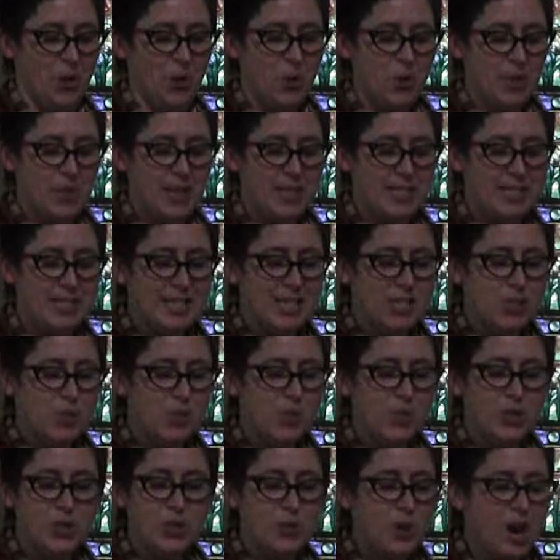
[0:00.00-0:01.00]
or that since
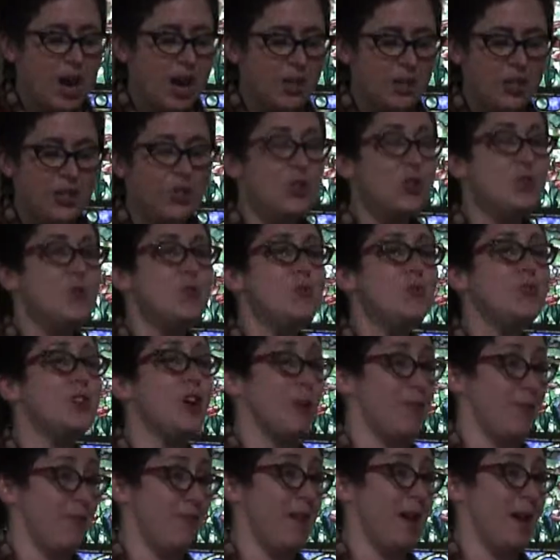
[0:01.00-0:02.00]
we do not choose
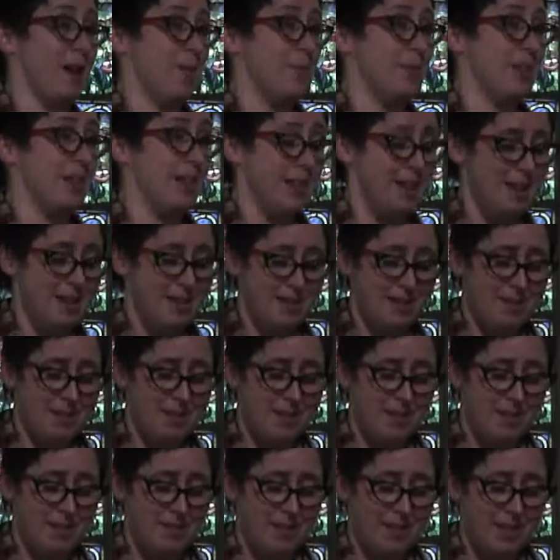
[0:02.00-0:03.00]
our family,
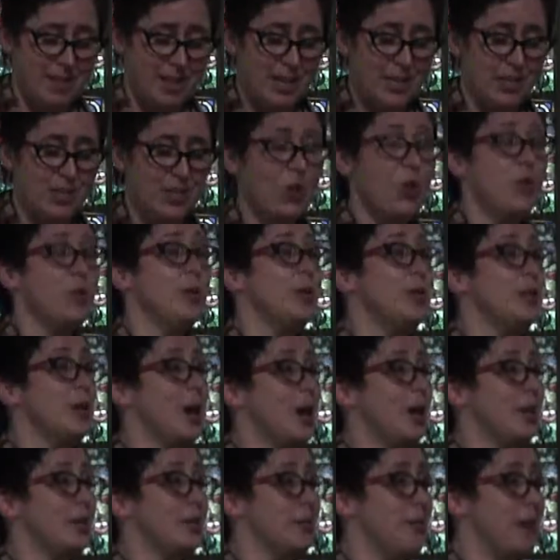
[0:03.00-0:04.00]
as Tony
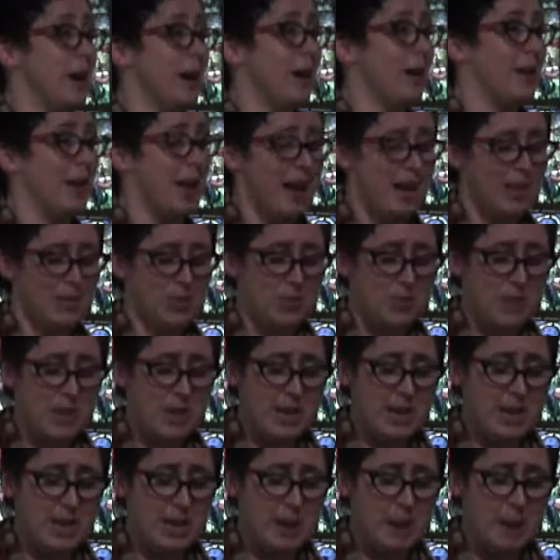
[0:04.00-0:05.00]
talked about last
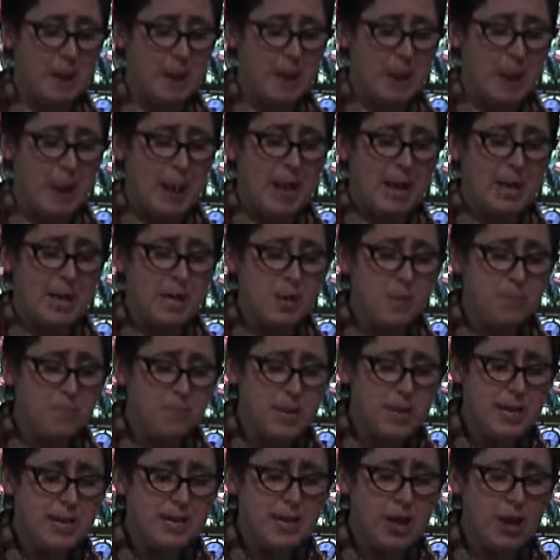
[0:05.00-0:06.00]
week, it could
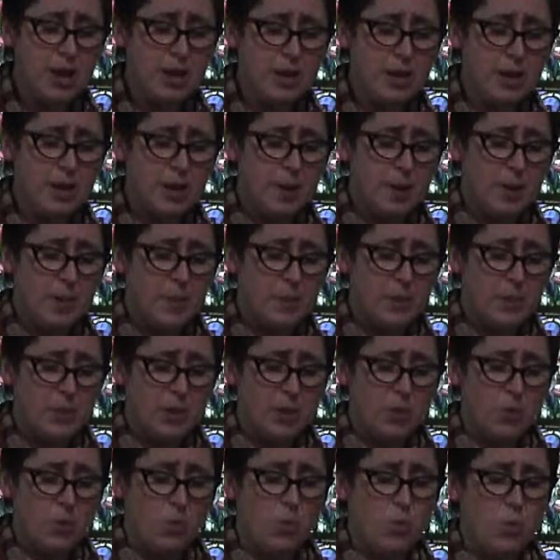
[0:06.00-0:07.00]
be that
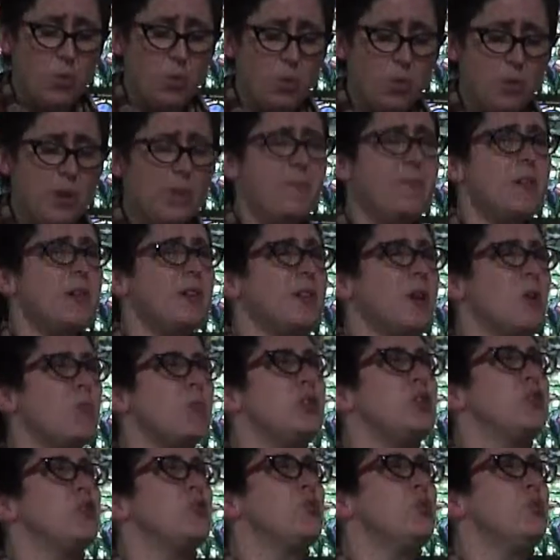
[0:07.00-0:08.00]
we feel that
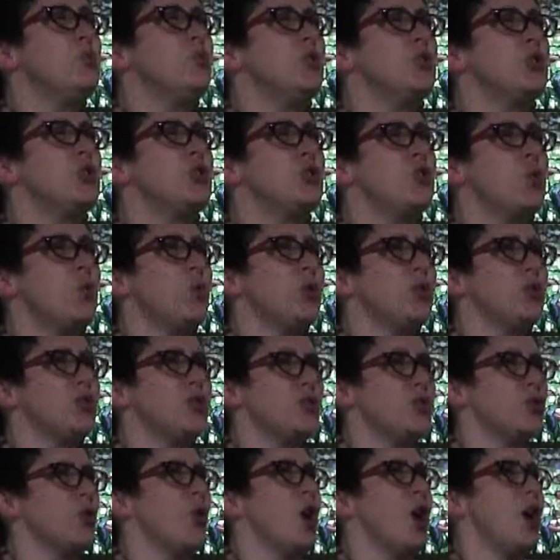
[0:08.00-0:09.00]
we drew the short
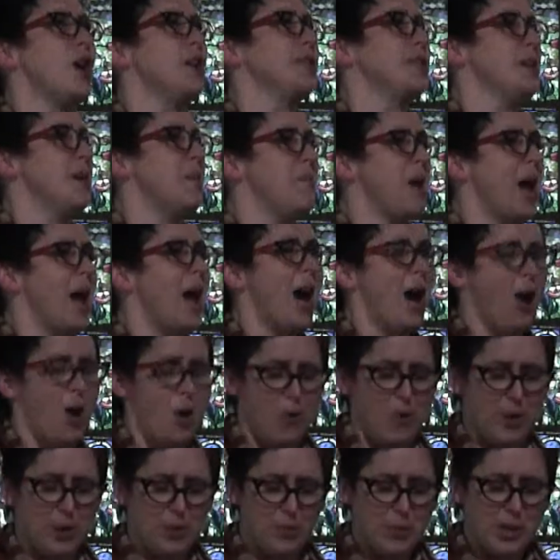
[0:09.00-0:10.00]
straw
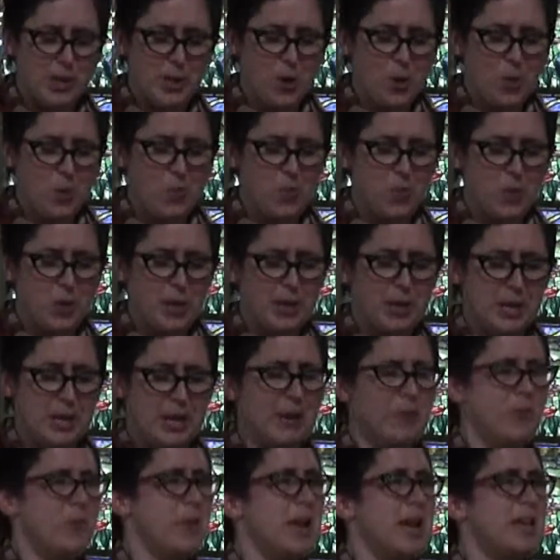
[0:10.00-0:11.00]
somehow, and we
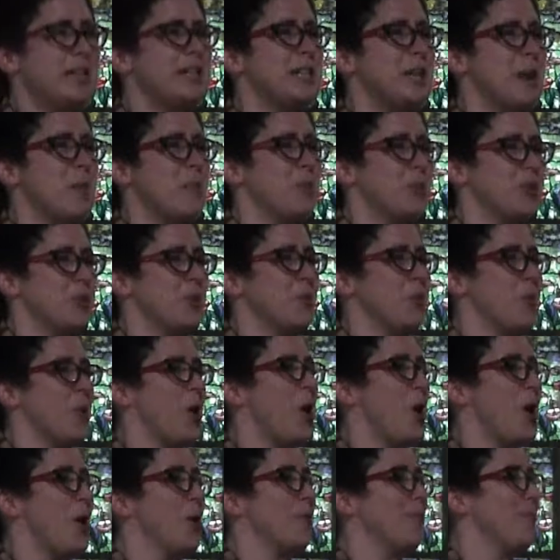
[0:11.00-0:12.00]
ended up with the
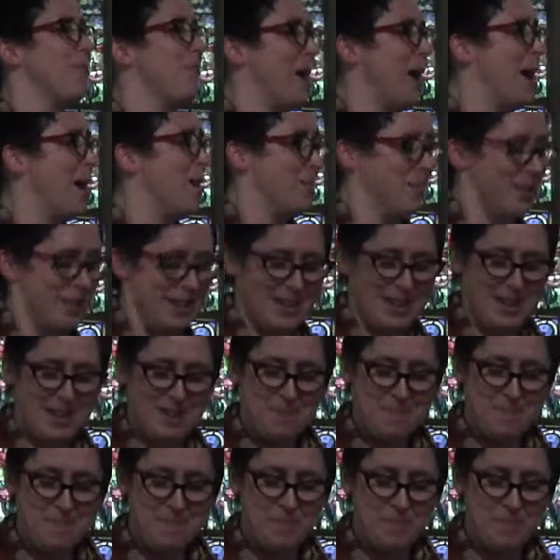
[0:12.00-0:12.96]
wrong family.